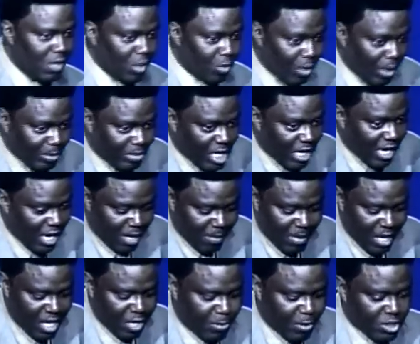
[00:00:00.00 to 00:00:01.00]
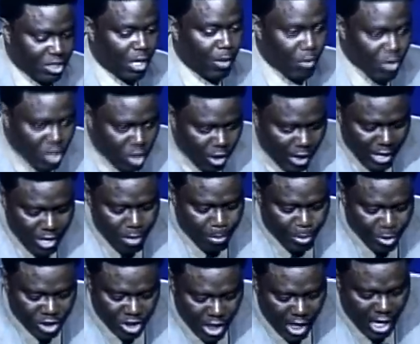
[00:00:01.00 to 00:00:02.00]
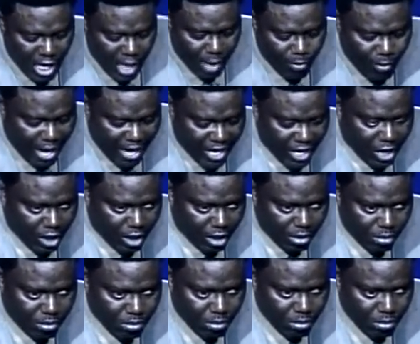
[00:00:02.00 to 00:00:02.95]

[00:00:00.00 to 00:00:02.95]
Look what I'm telling you, man. You put your arm. You go down. You put your arm right here.